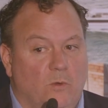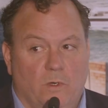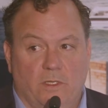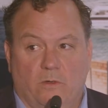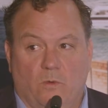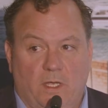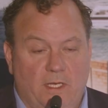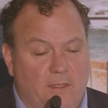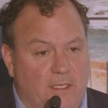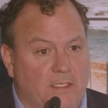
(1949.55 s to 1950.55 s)
one of the
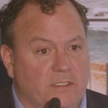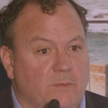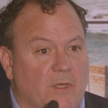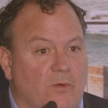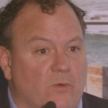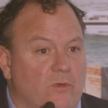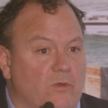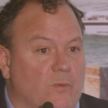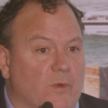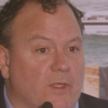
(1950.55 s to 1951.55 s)
great things about
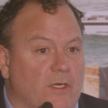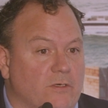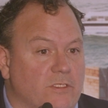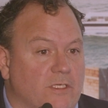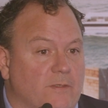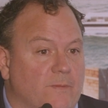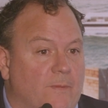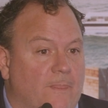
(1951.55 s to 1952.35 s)
renewable energy